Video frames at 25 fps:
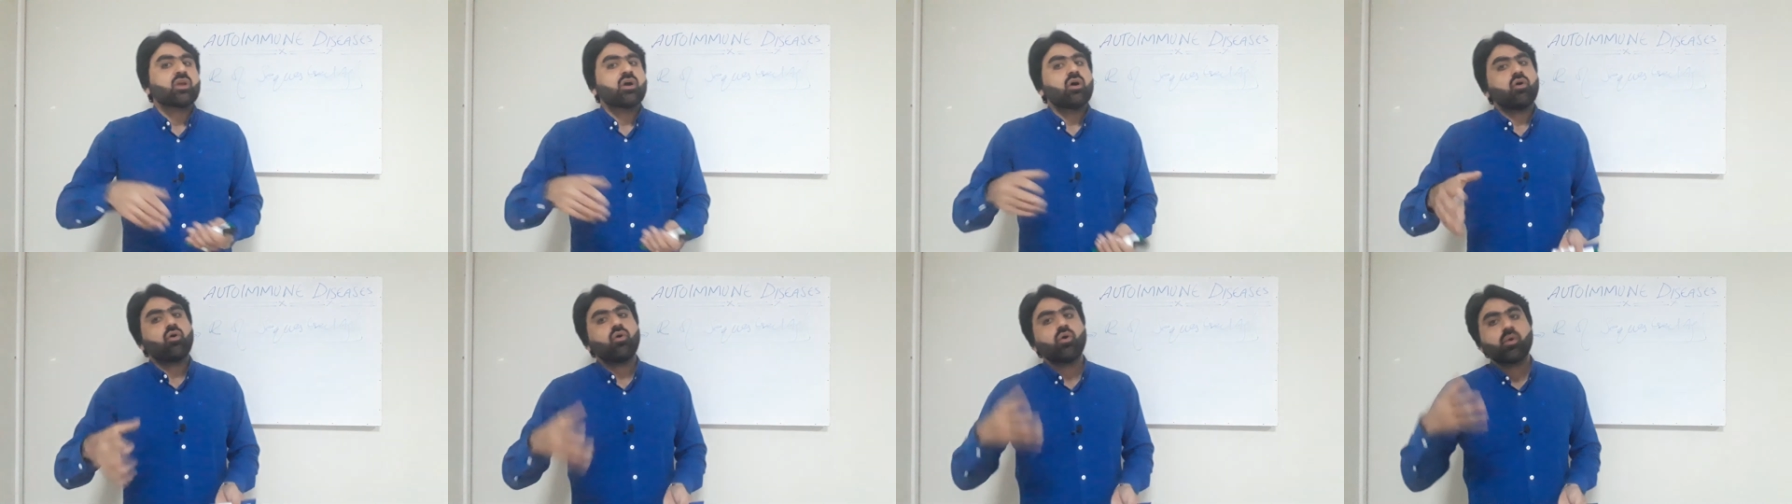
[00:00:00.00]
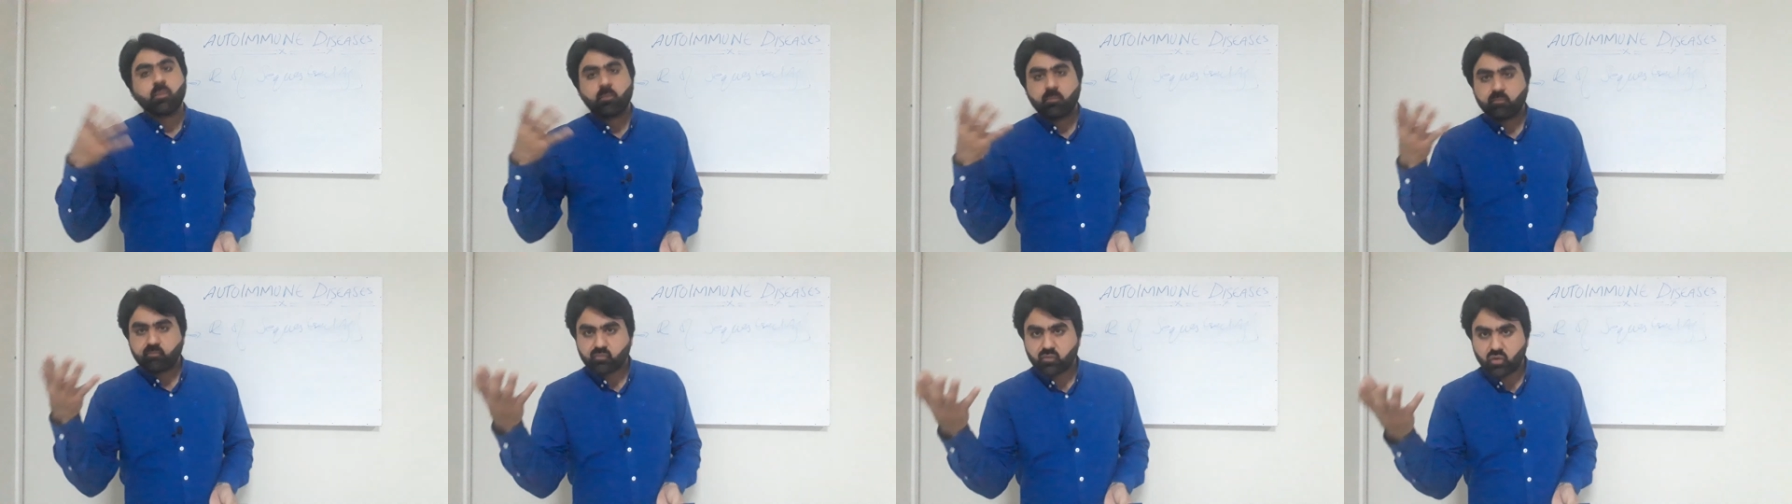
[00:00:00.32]

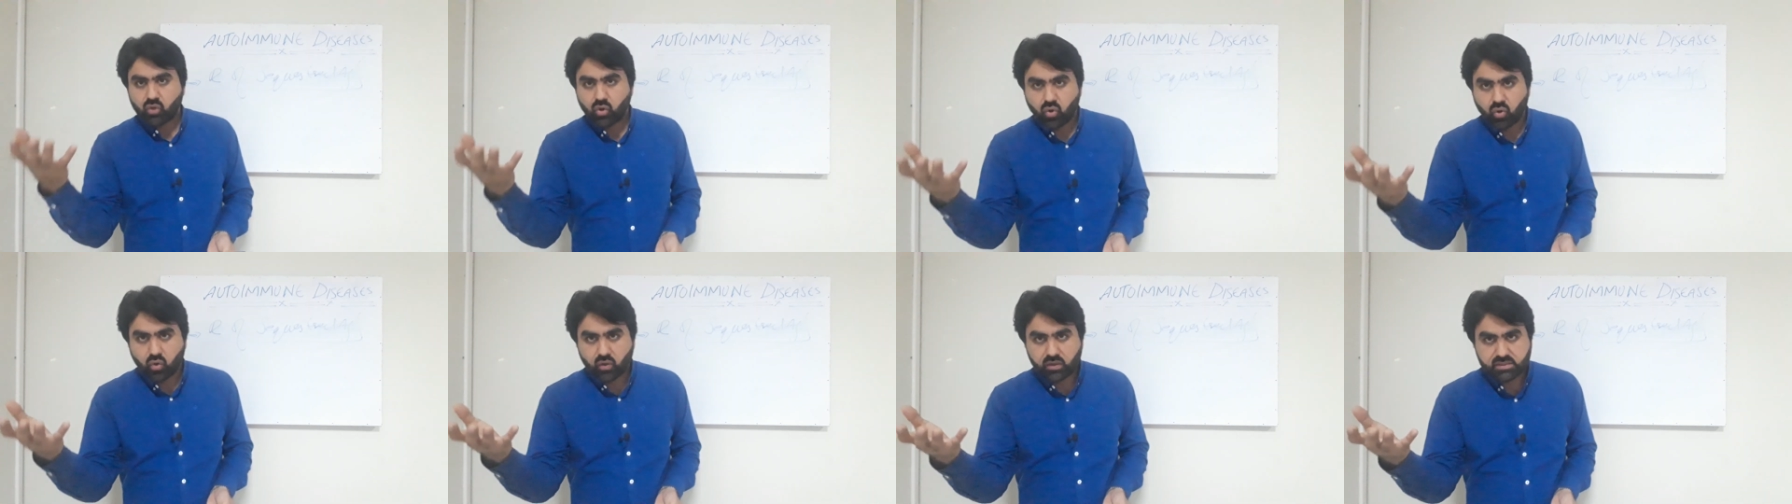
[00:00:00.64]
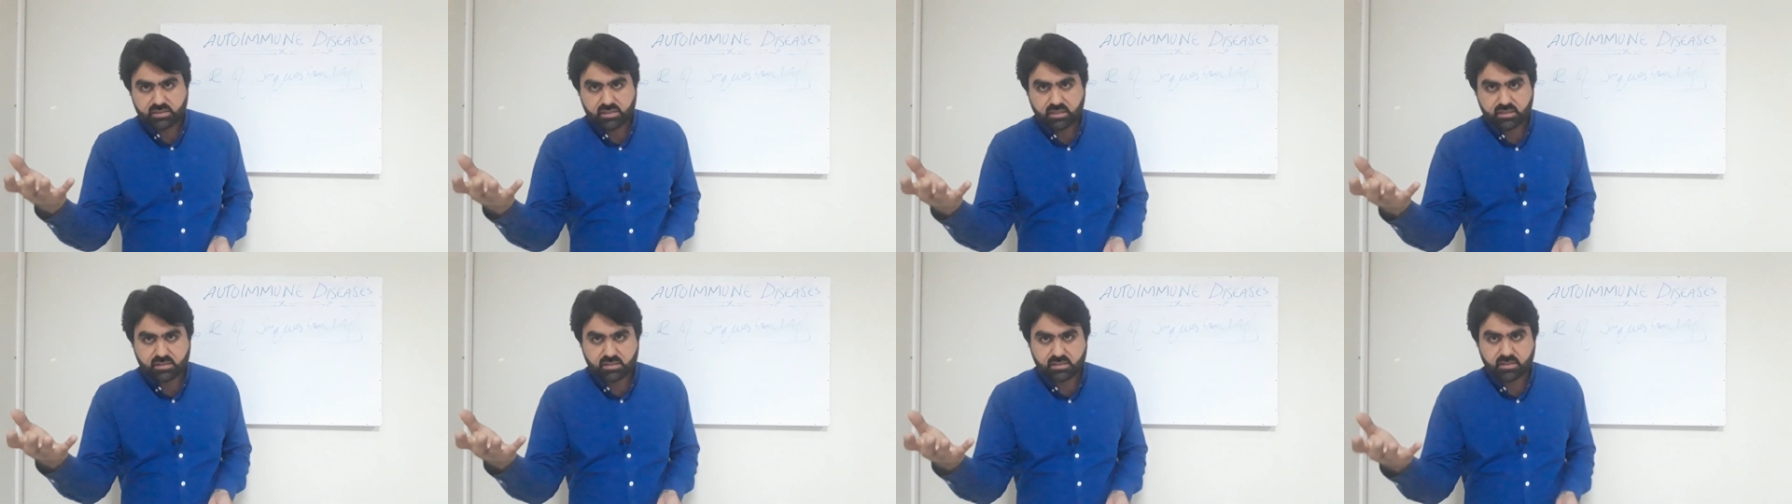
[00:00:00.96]
or the whole
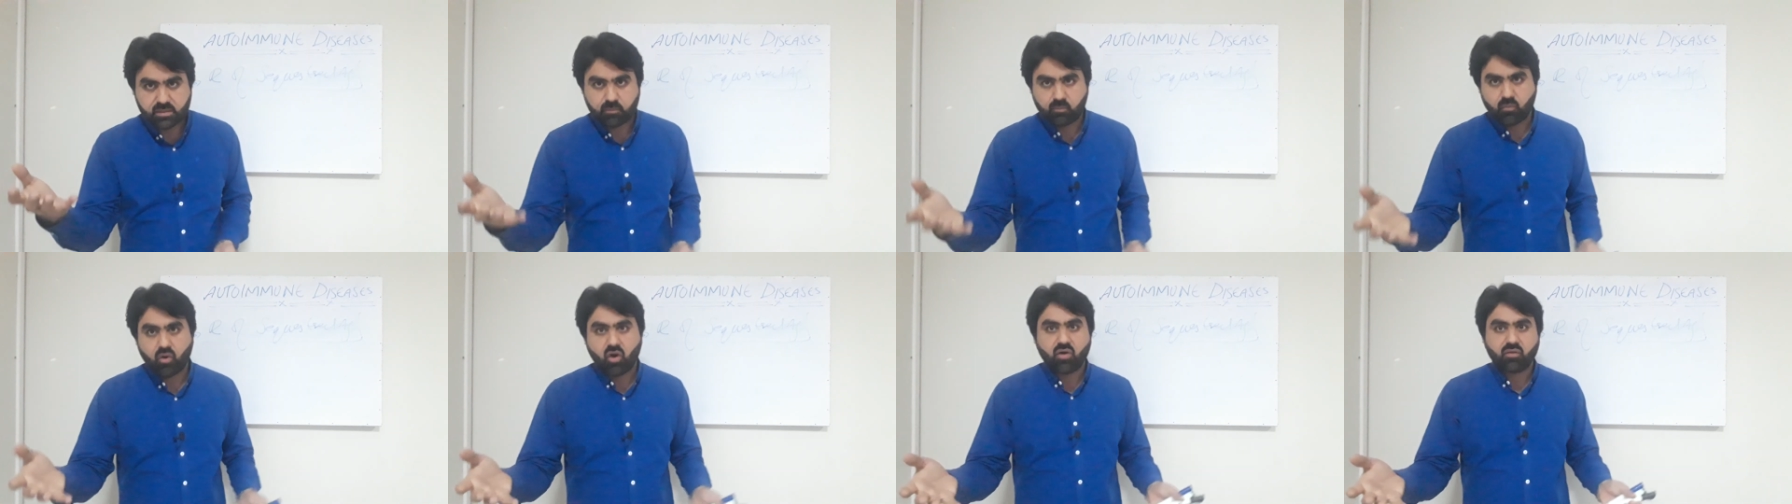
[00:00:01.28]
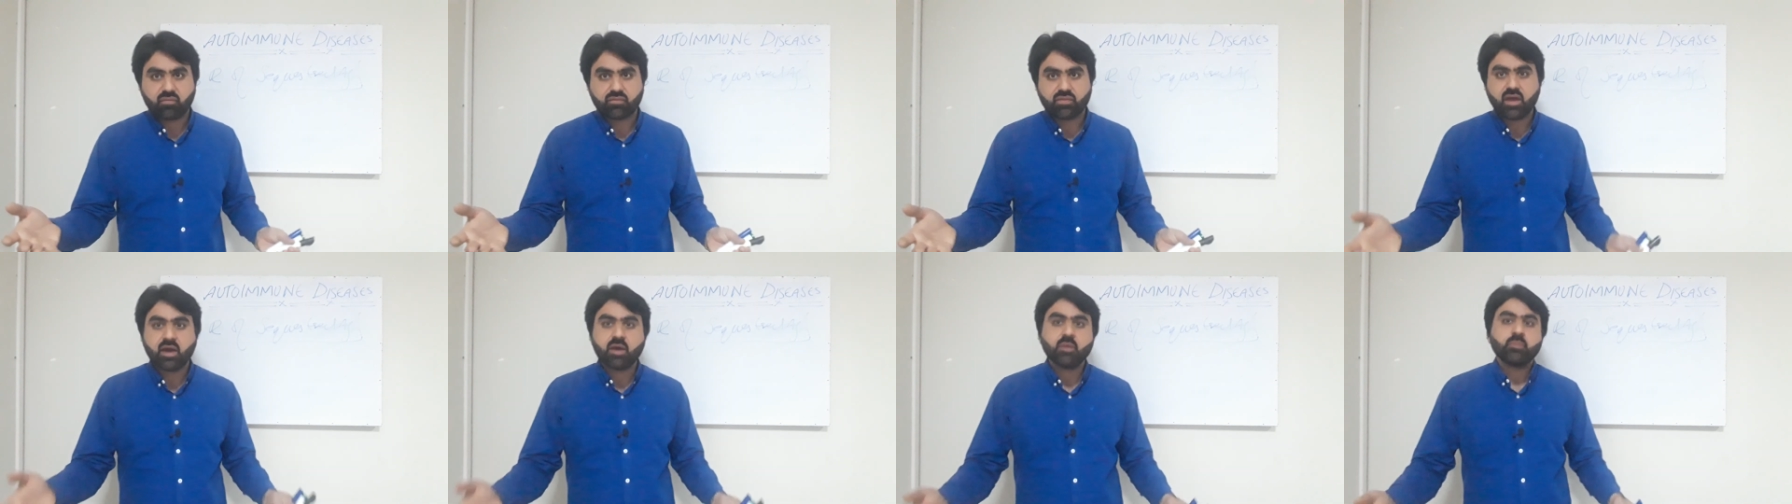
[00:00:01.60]
system
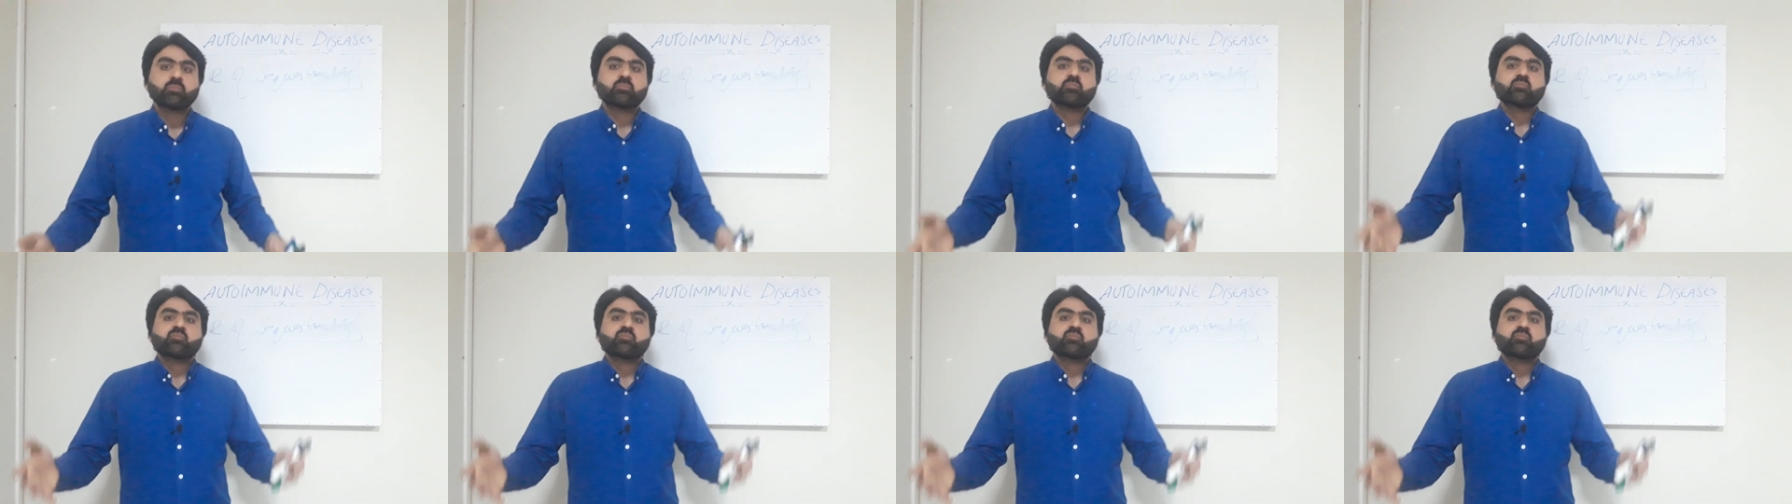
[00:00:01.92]
of the